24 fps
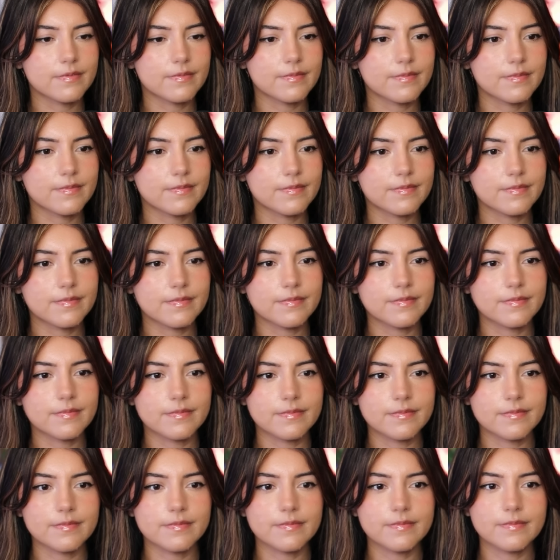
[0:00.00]

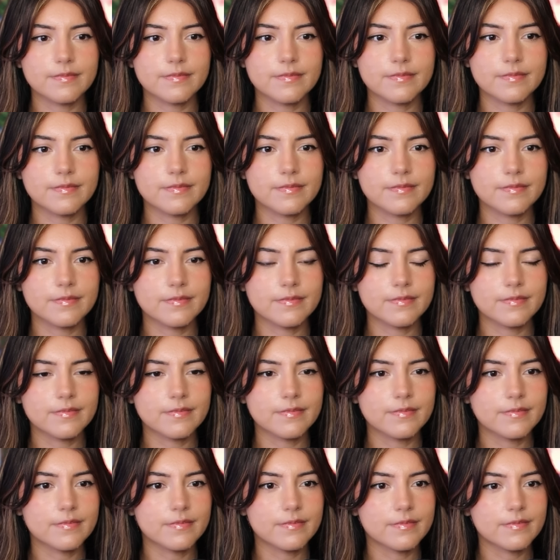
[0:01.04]

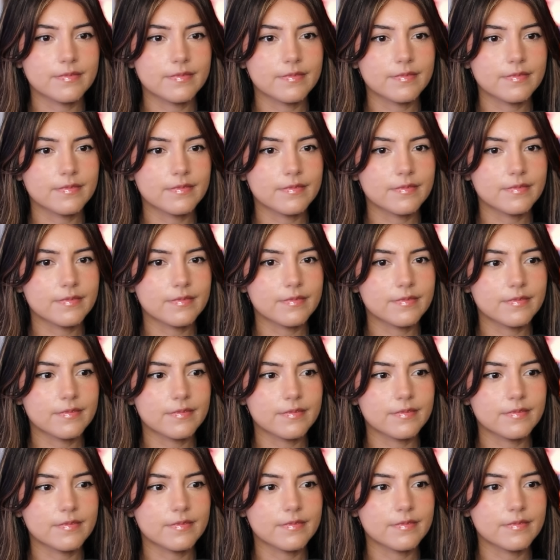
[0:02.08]

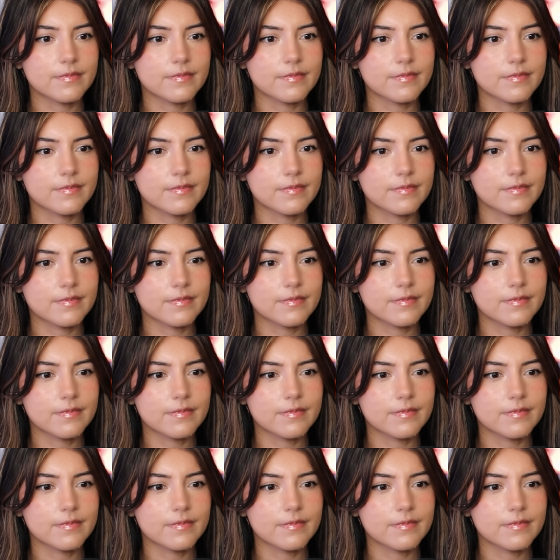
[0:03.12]
(no one is talking)